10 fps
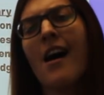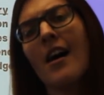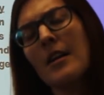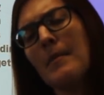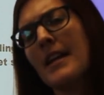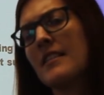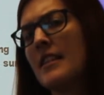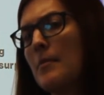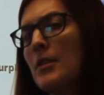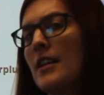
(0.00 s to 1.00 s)
Automatic
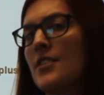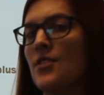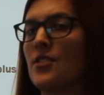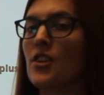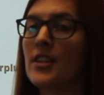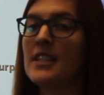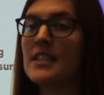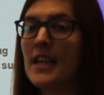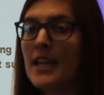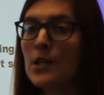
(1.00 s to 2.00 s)
stabilizers are
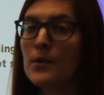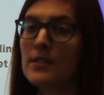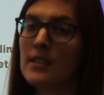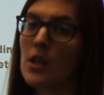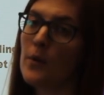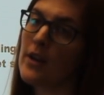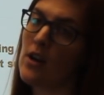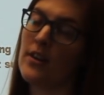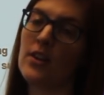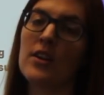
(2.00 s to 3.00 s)
continuously going
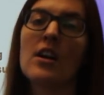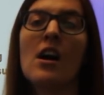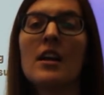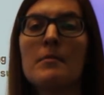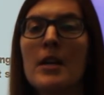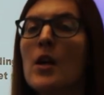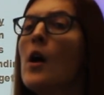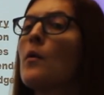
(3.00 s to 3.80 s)
on in our economy